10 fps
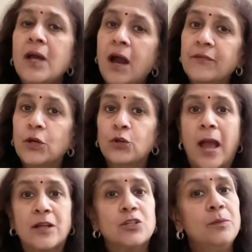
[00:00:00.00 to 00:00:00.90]
are we going to
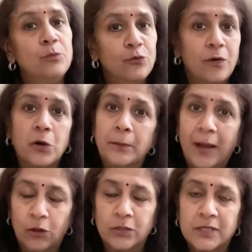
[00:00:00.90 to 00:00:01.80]
actually move our
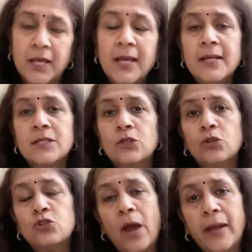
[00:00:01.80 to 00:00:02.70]
bowels so
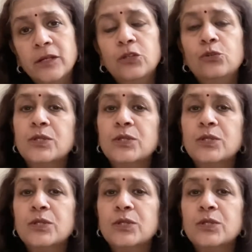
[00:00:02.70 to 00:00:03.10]
try to do